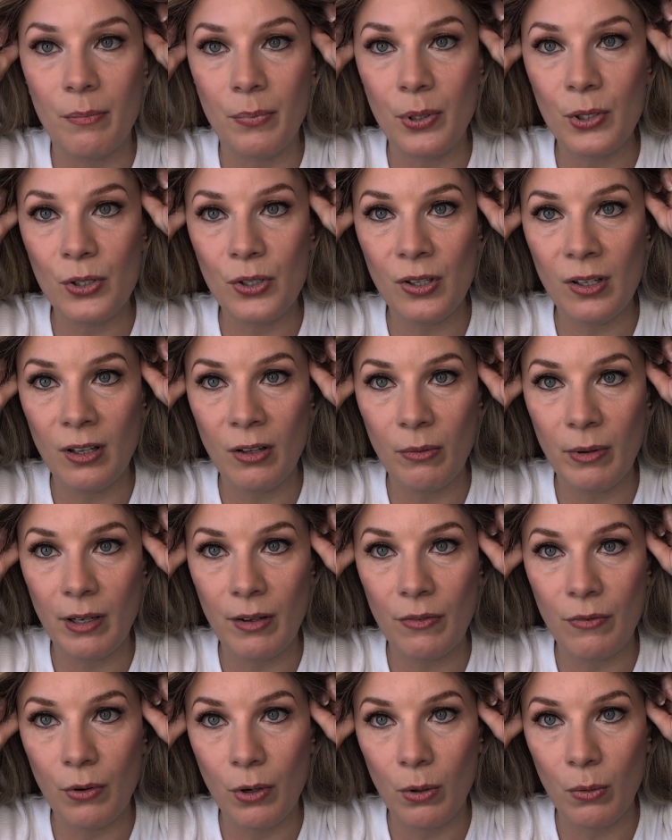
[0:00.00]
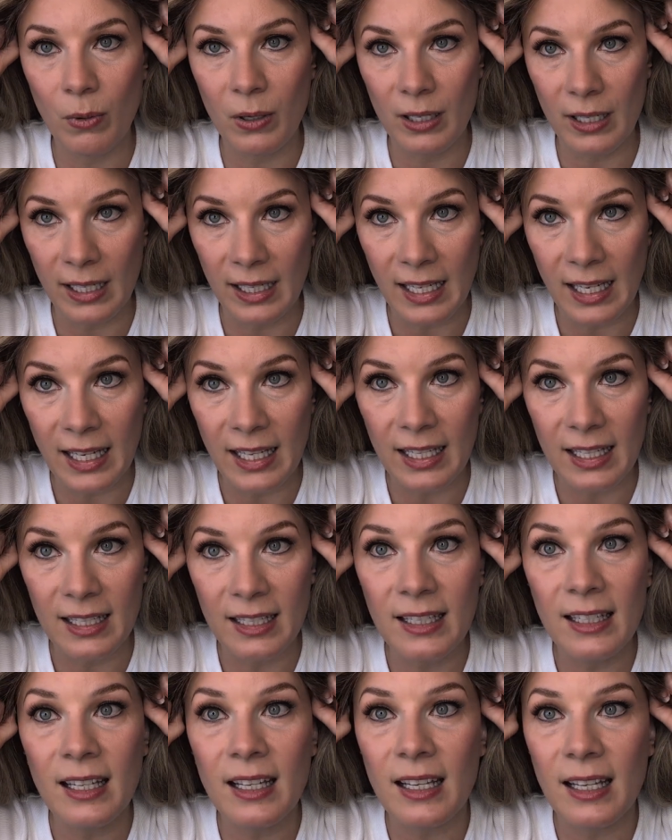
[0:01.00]
pushing the wig forward and
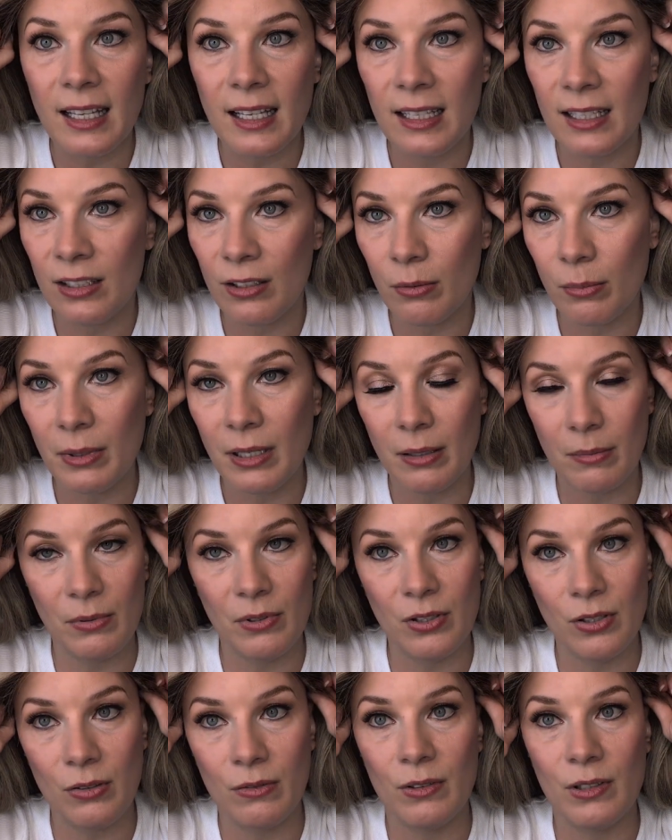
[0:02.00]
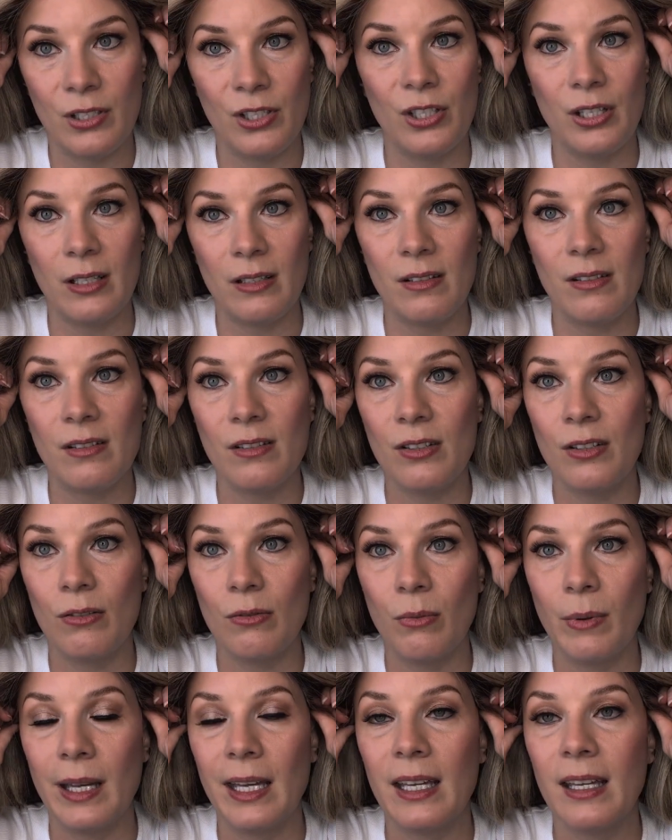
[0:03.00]
in, and you'll be able to adjust
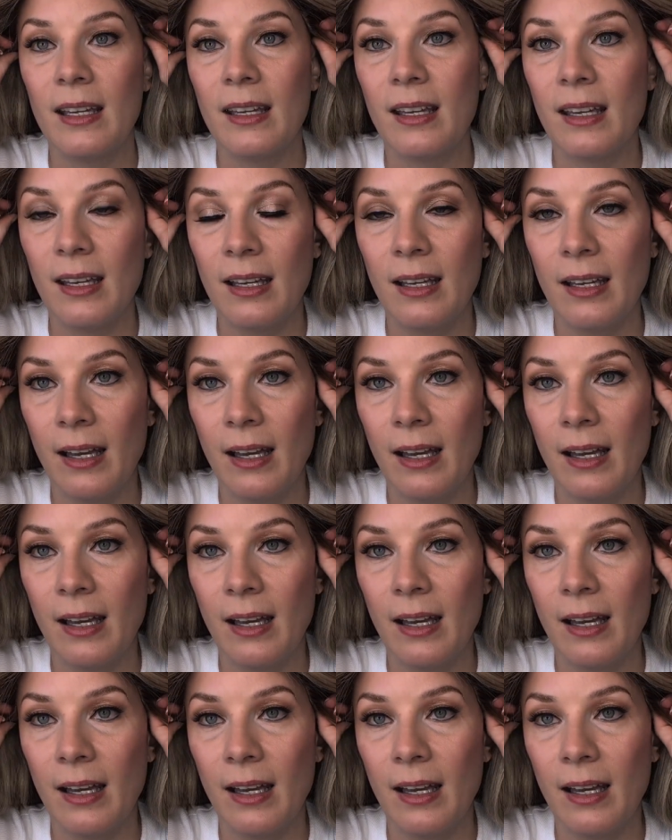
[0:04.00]
your wig.